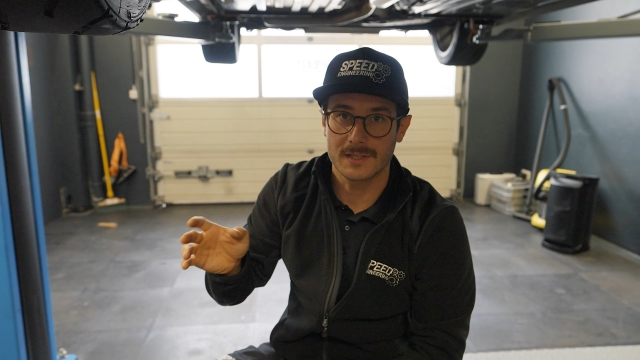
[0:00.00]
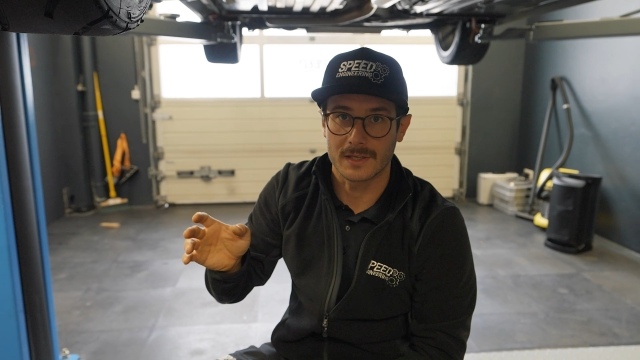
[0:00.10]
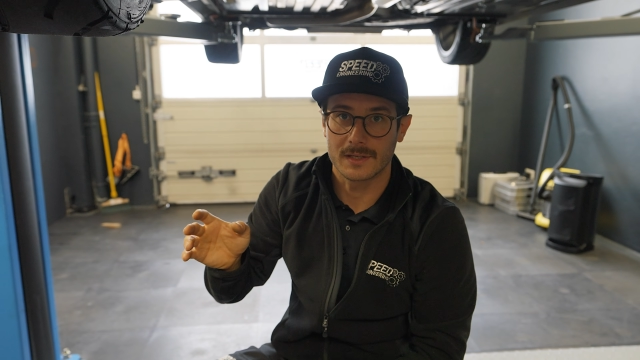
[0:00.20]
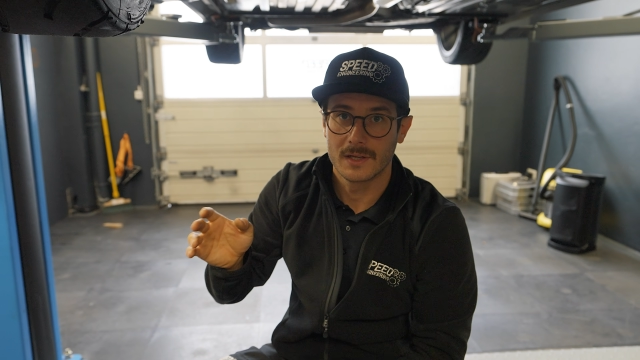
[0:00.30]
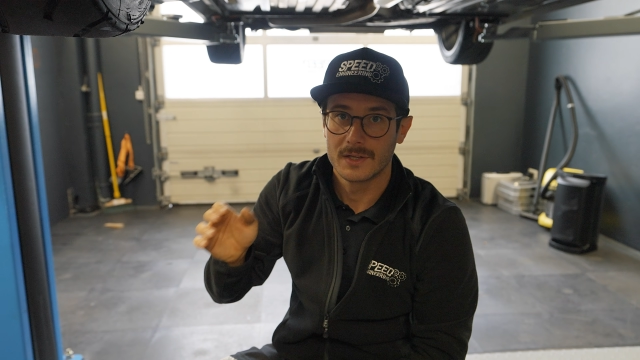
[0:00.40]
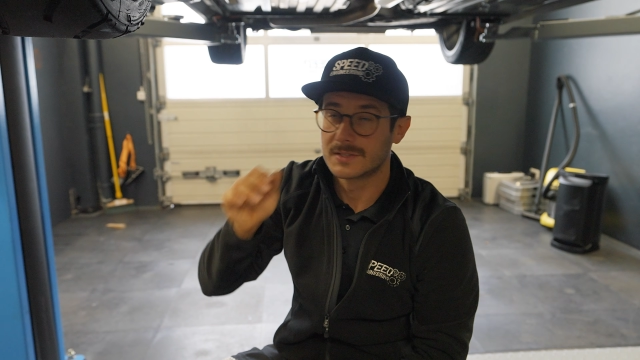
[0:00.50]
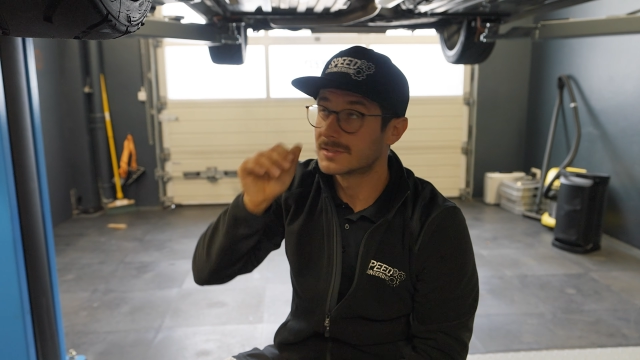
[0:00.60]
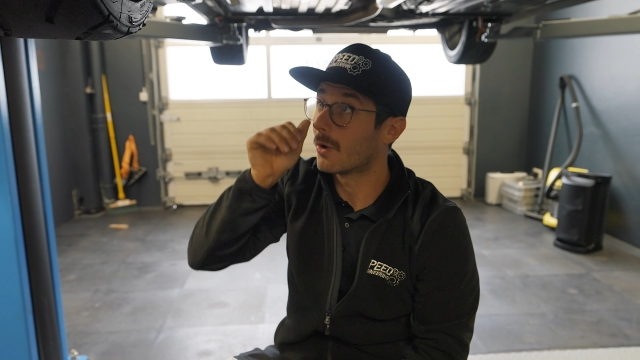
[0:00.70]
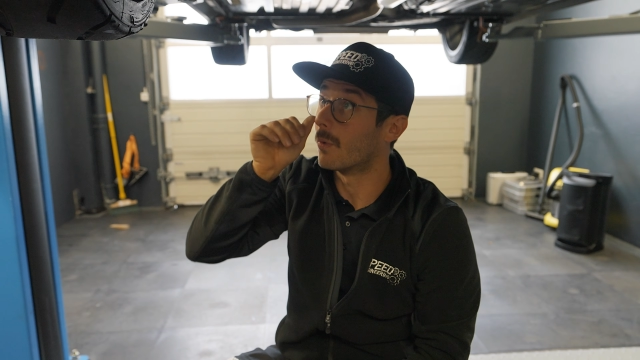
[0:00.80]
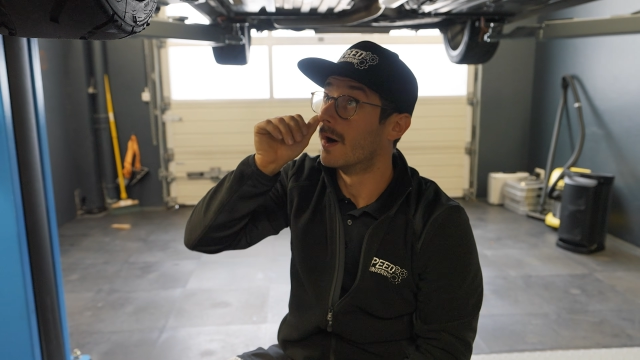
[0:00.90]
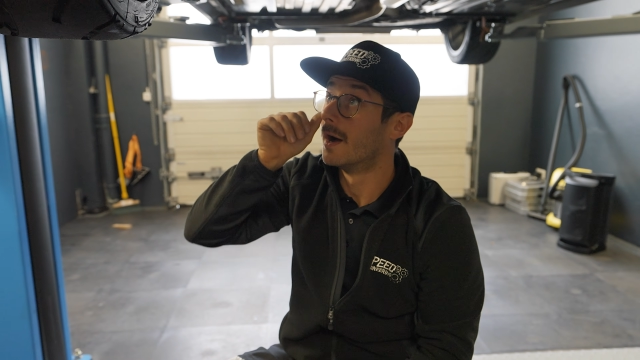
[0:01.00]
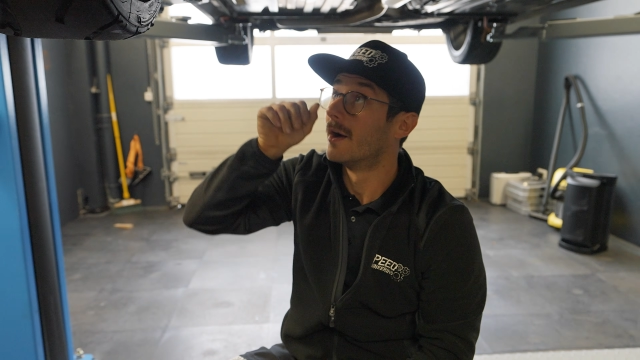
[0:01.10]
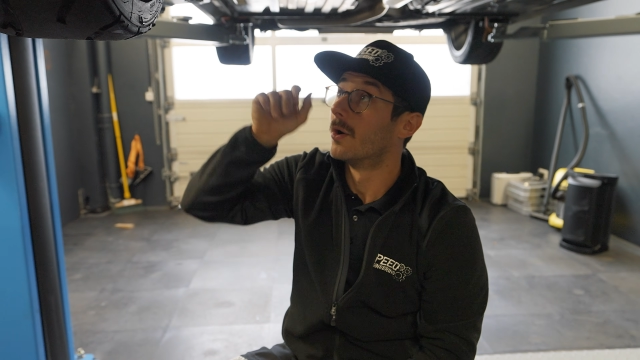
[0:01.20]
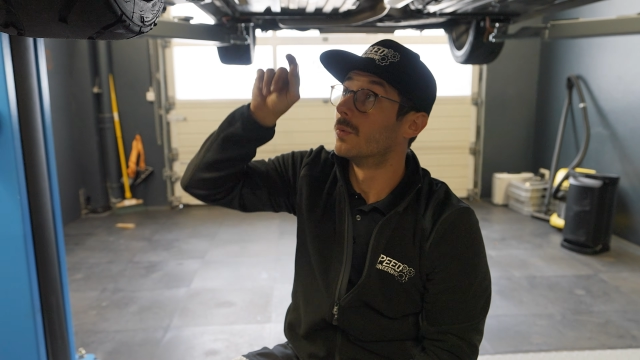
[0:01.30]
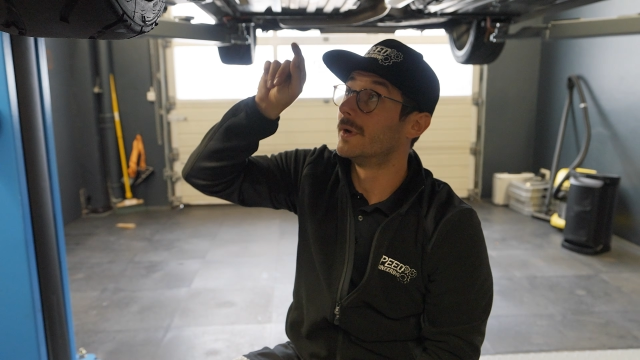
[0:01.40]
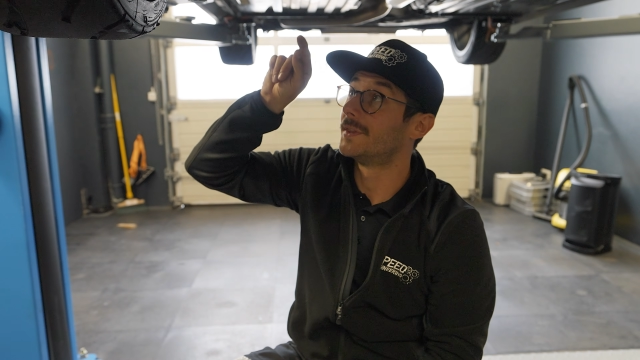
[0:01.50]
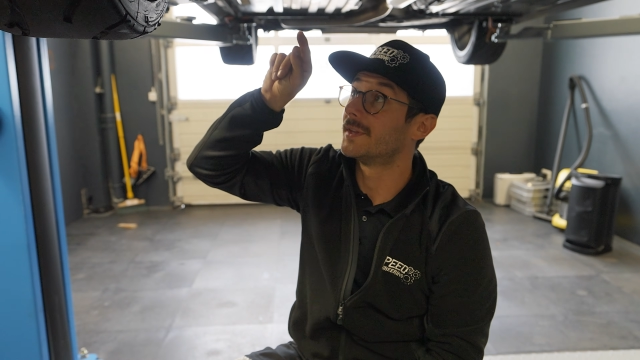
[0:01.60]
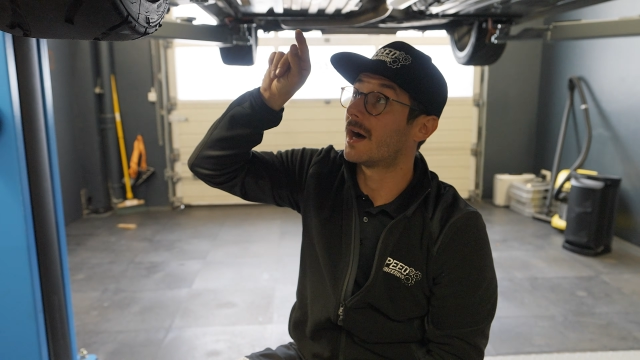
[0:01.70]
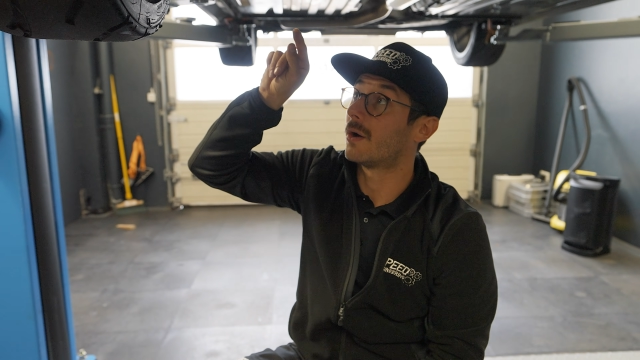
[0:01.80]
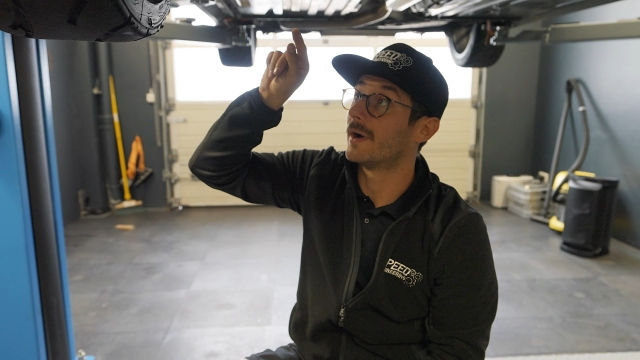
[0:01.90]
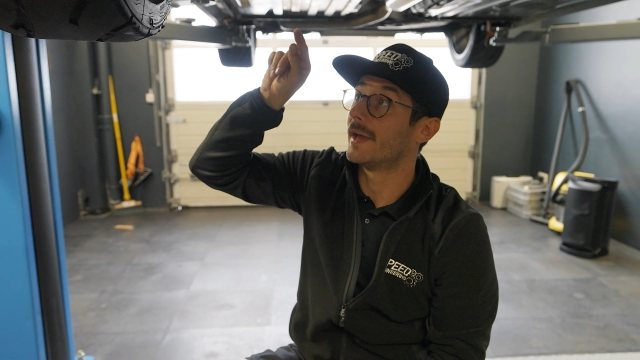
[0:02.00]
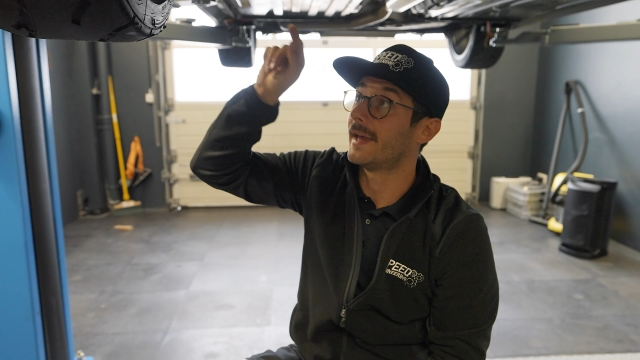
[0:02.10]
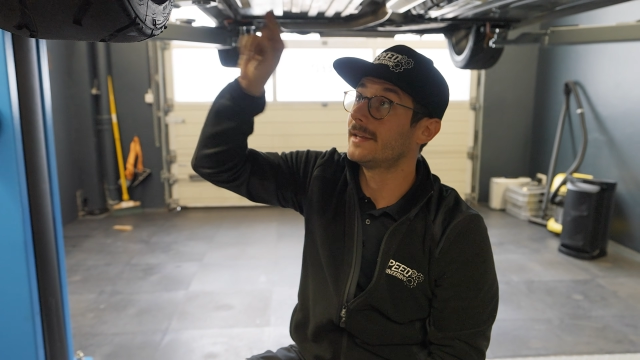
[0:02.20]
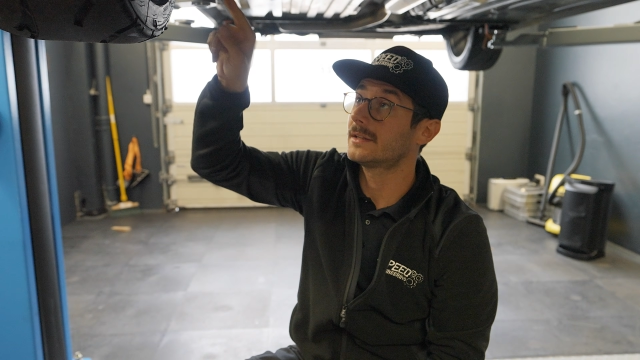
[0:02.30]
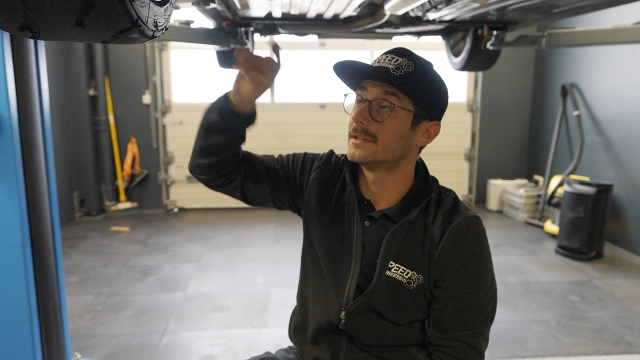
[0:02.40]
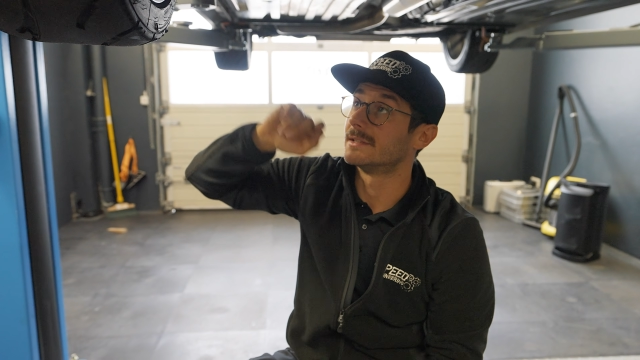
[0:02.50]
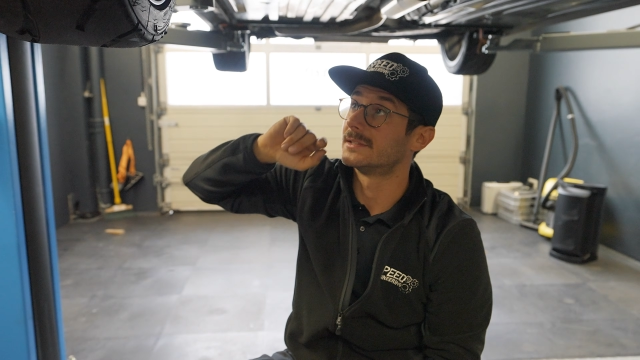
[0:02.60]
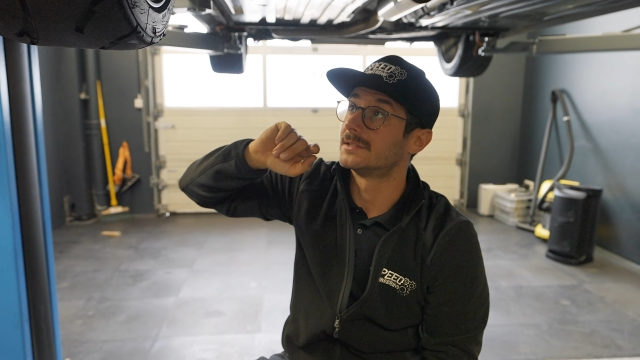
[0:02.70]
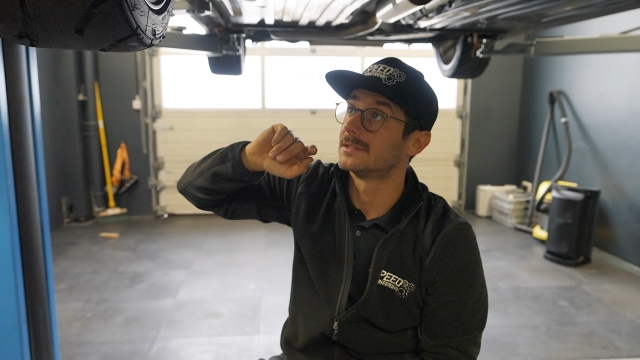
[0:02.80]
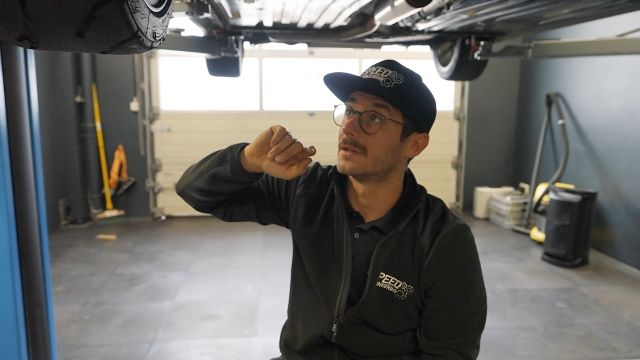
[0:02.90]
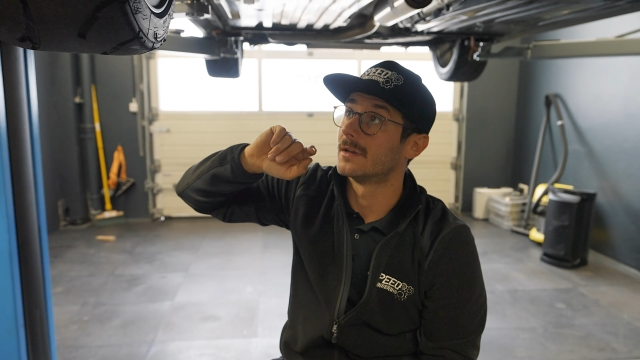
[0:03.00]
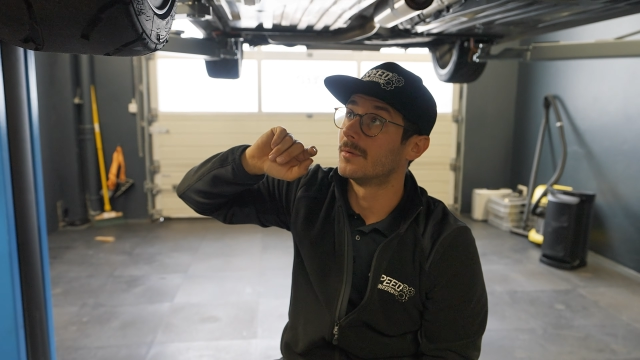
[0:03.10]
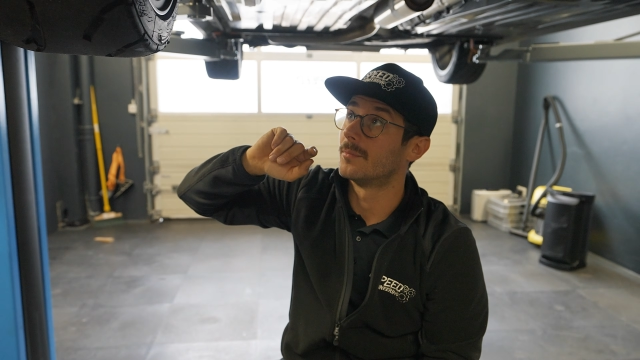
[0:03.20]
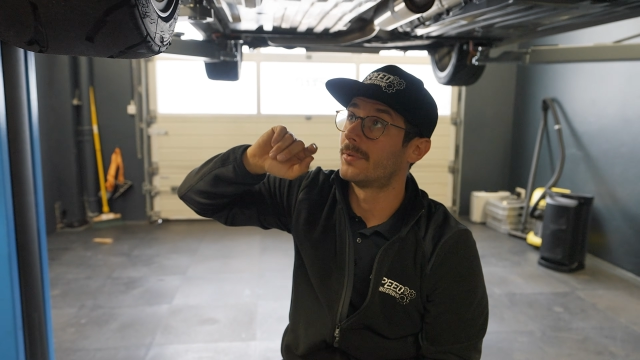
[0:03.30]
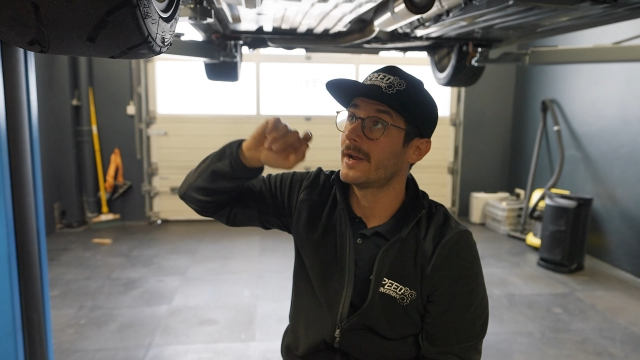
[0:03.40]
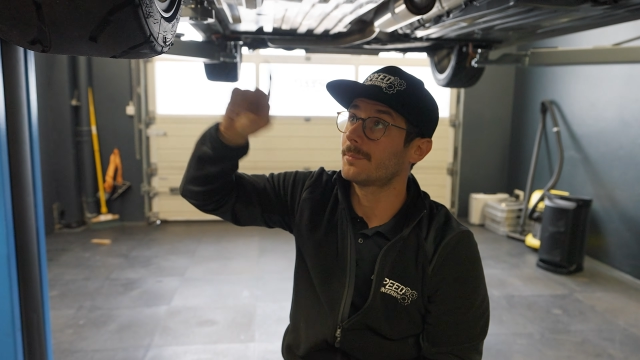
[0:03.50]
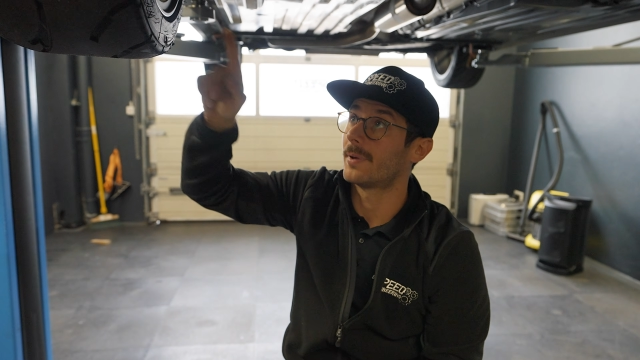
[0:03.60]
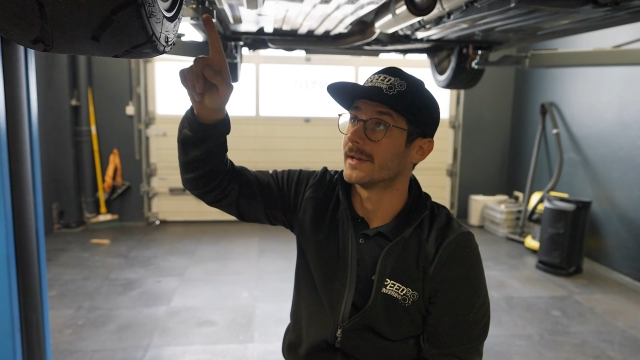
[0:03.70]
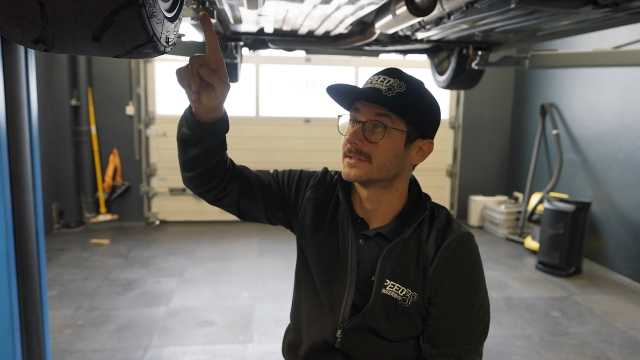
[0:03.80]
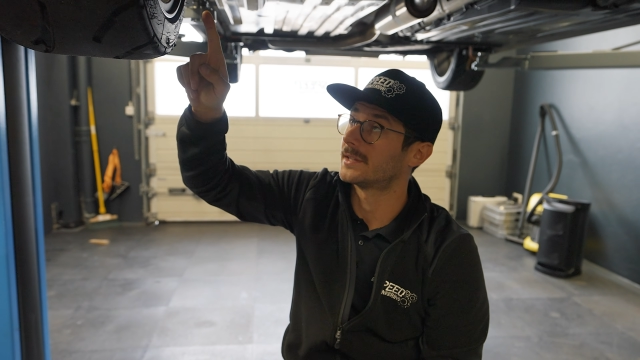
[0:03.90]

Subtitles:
it. So with our endless brake pads,